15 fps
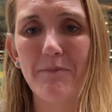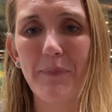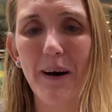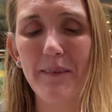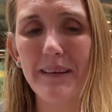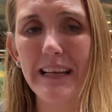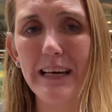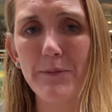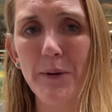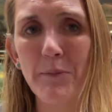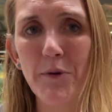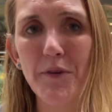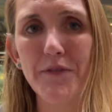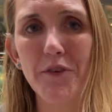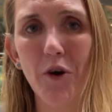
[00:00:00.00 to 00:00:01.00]
But I'm glad we
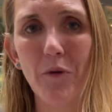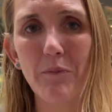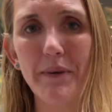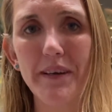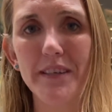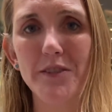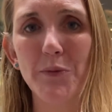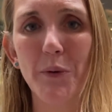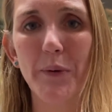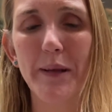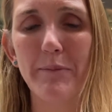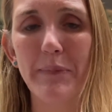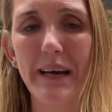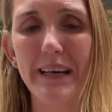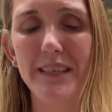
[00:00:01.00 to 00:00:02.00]
moved on, because we
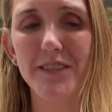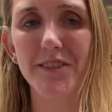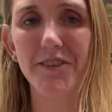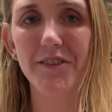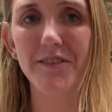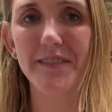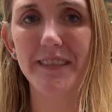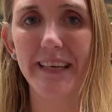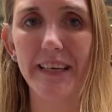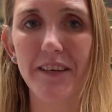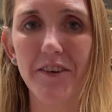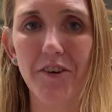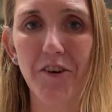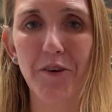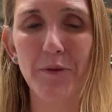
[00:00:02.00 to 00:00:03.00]
went back to Steak
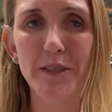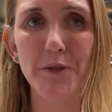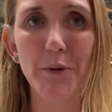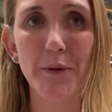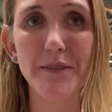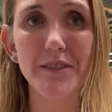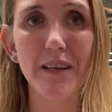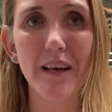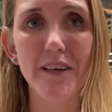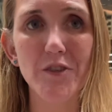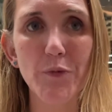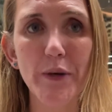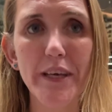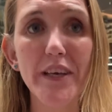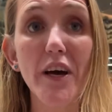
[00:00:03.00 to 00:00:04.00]
& Co, which we went to
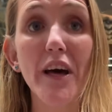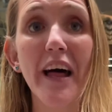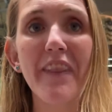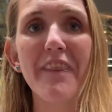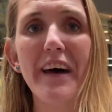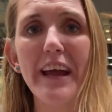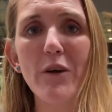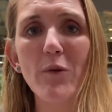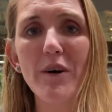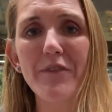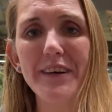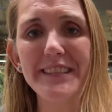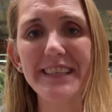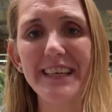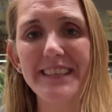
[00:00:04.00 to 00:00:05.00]
last week, and they were
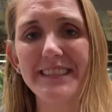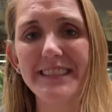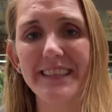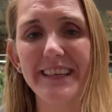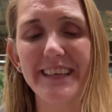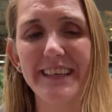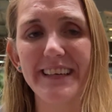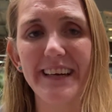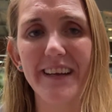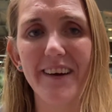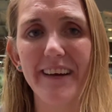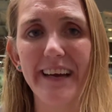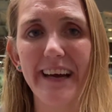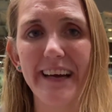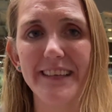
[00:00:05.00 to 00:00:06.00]
fantastic. And
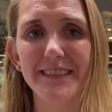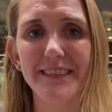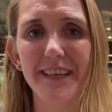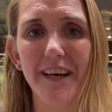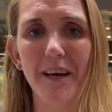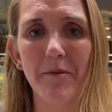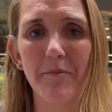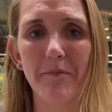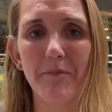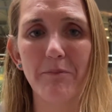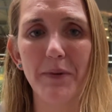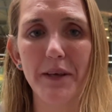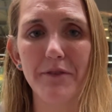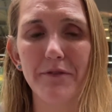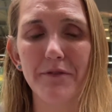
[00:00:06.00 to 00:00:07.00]
I had beef...